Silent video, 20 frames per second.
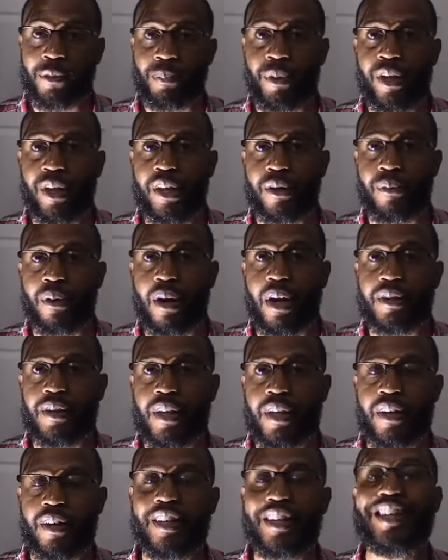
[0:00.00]
the pig right
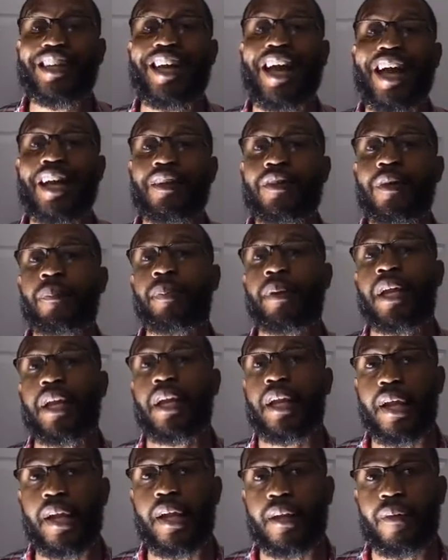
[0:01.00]
there and he ate the
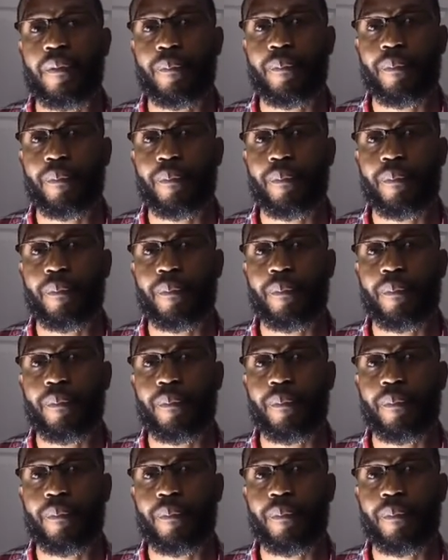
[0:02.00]
pig.